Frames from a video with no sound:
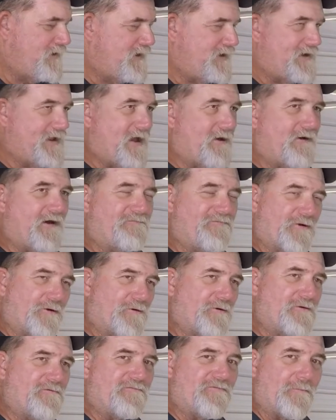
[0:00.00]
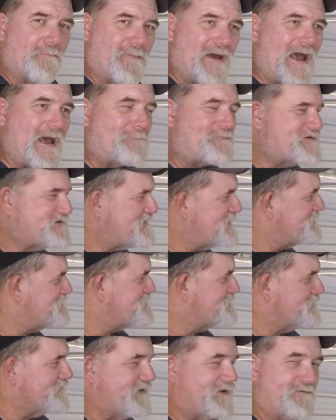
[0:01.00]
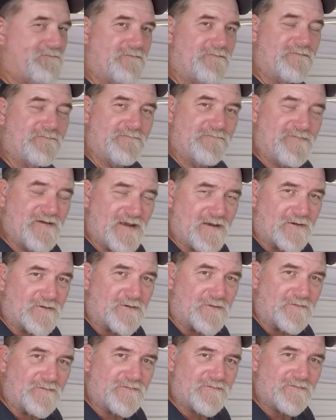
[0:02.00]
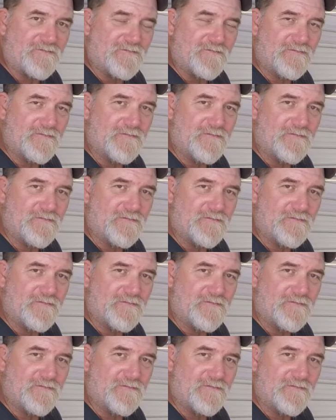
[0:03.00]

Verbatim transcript: Now, I've heard of a map sensor in vehicles.